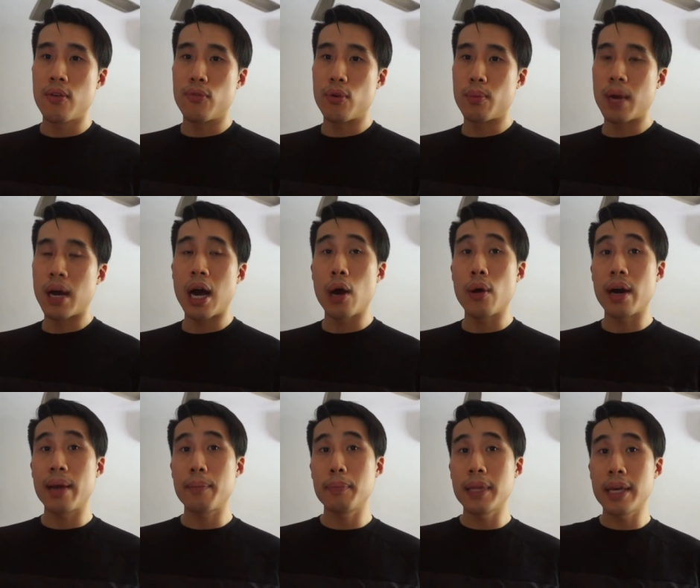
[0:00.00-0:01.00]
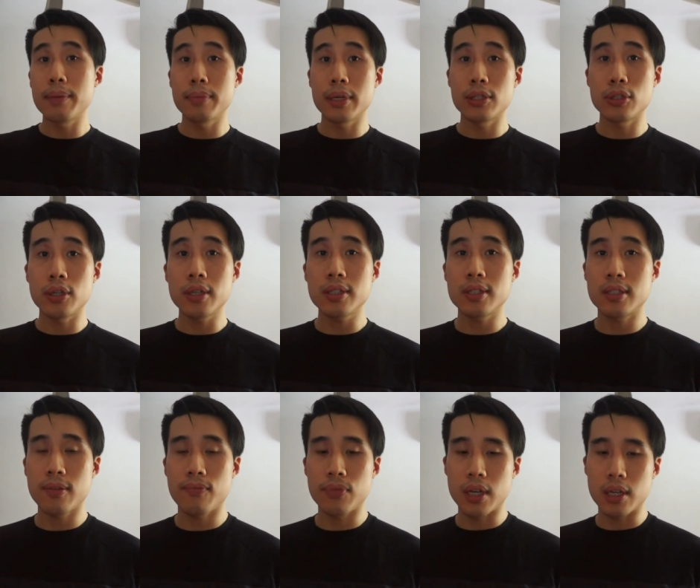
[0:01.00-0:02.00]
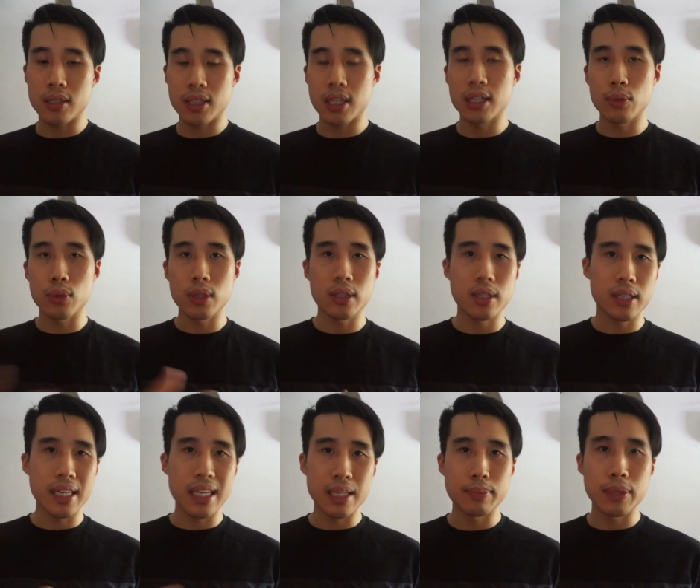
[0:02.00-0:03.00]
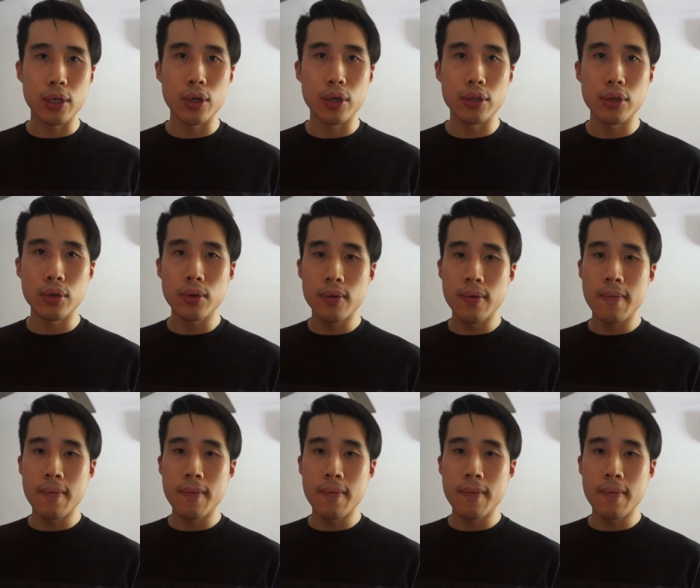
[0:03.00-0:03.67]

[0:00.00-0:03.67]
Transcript: from how I planned my shots, starting with getting my audio